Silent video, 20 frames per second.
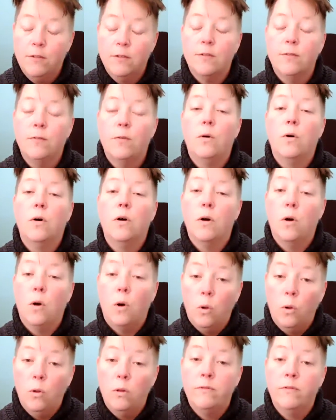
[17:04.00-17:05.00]
4,
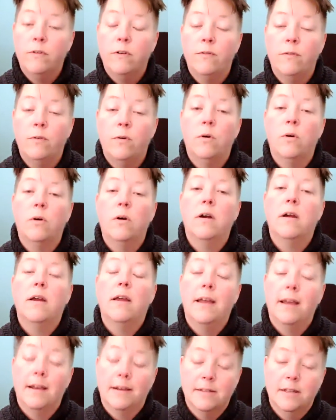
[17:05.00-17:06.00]
hold for 4,
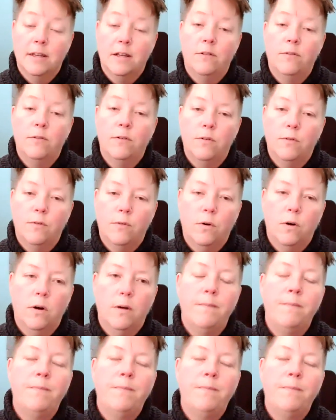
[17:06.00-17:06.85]
exhale for 4.